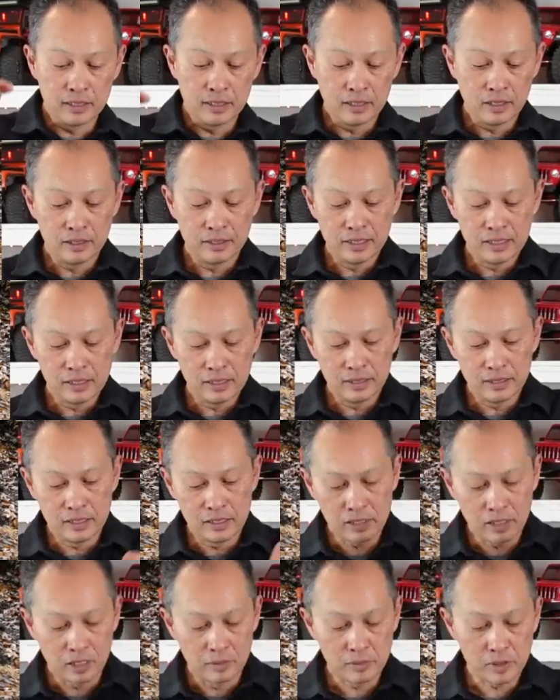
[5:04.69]
You know,
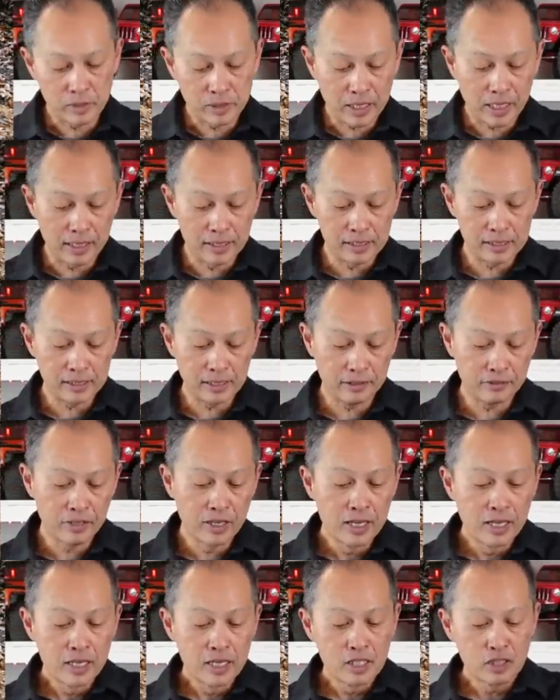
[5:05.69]
these arms are kind of stiff.
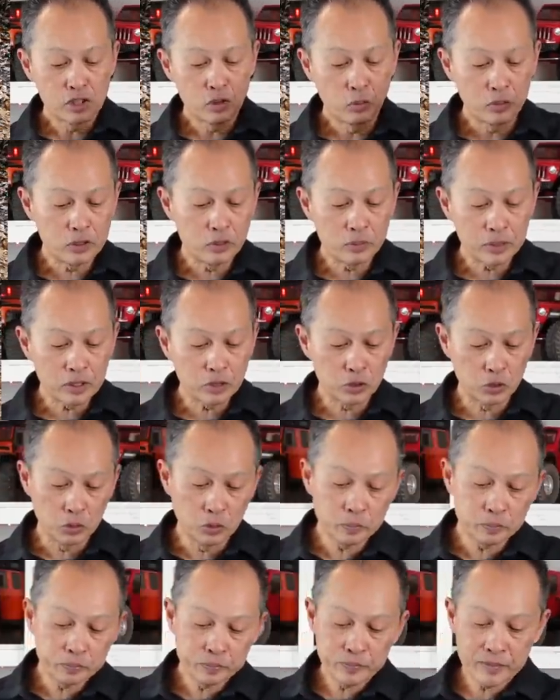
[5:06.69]
So what you want to
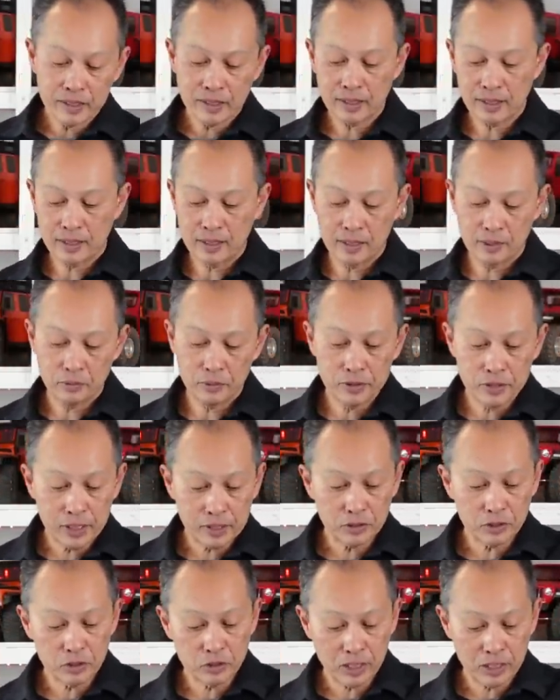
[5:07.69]
do when you
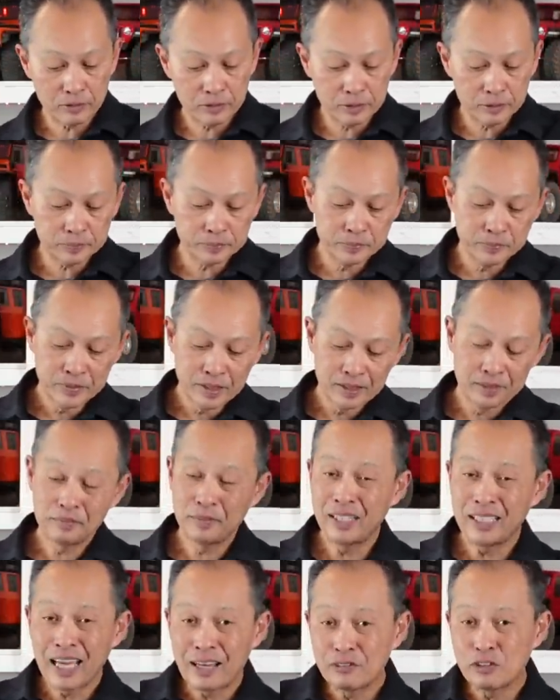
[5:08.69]
get your driver, you
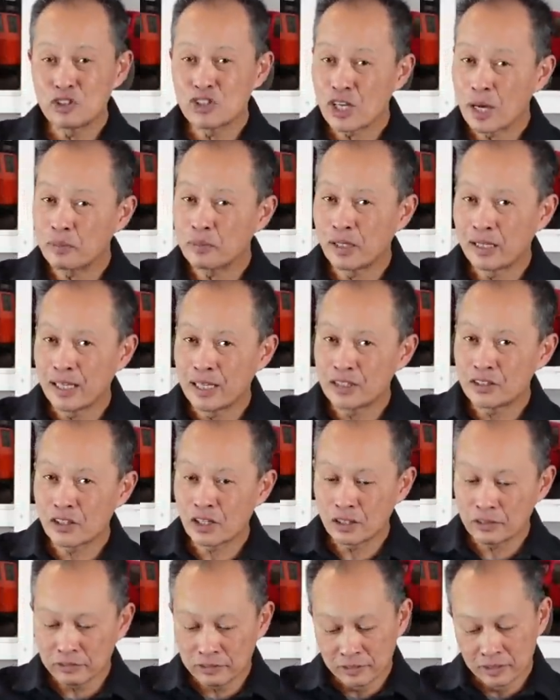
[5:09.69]
might have to chop the legs
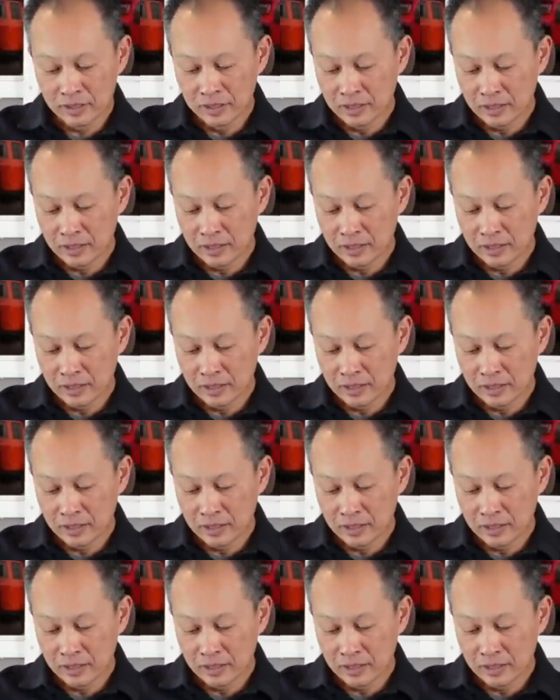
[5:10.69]
off.